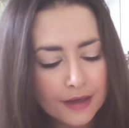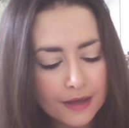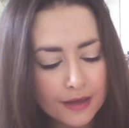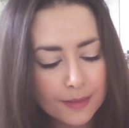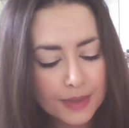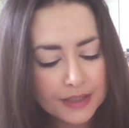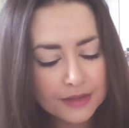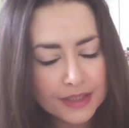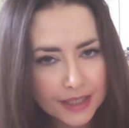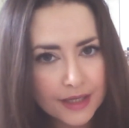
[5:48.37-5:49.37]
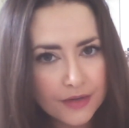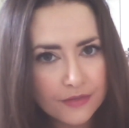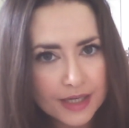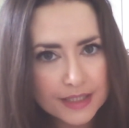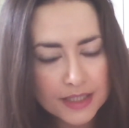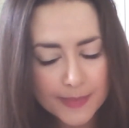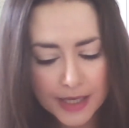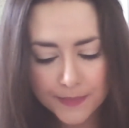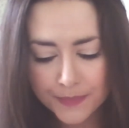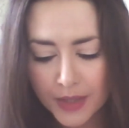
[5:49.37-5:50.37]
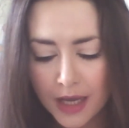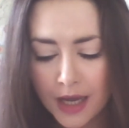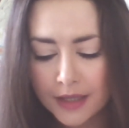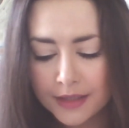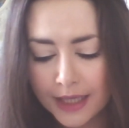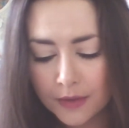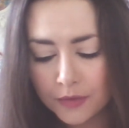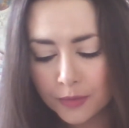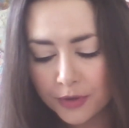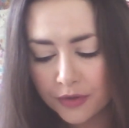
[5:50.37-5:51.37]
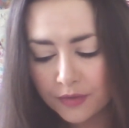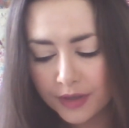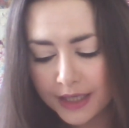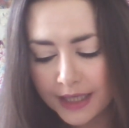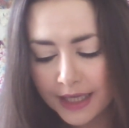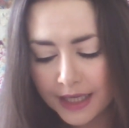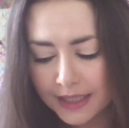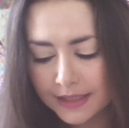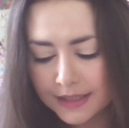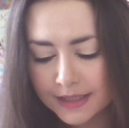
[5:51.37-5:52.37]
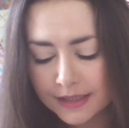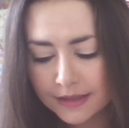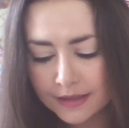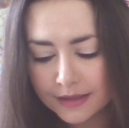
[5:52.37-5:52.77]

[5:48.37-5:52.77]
Did I overestimate? Now, number 3 is,